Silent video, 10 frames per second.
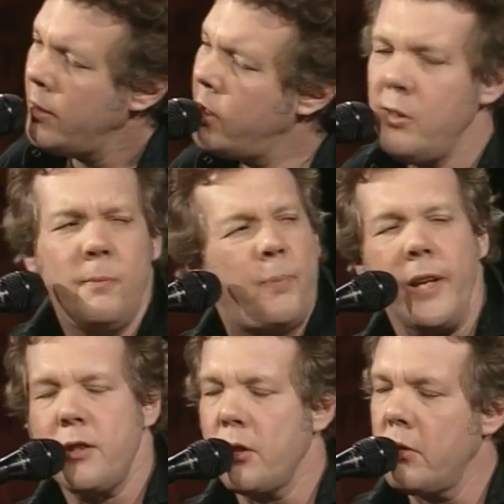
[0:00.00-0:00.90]
Who
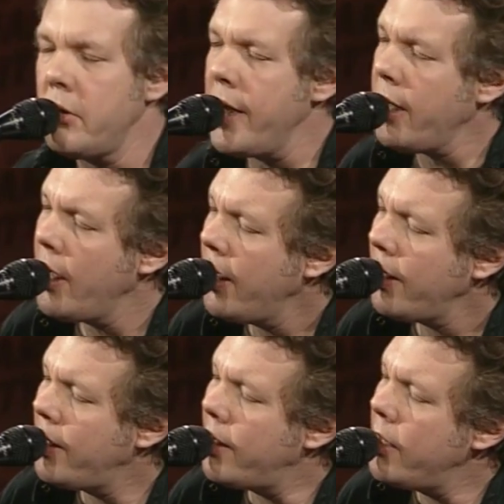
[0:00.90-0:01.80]
picture Rick
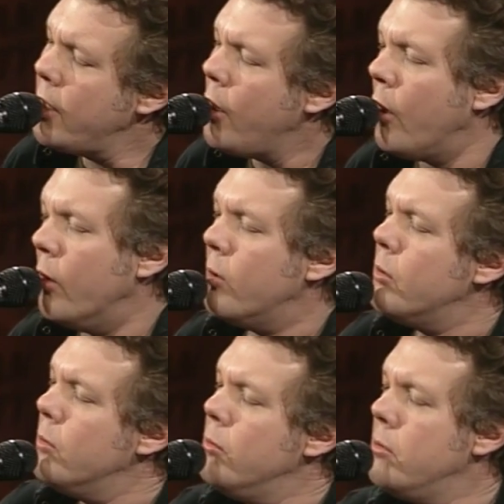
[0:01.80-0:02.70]
getting old?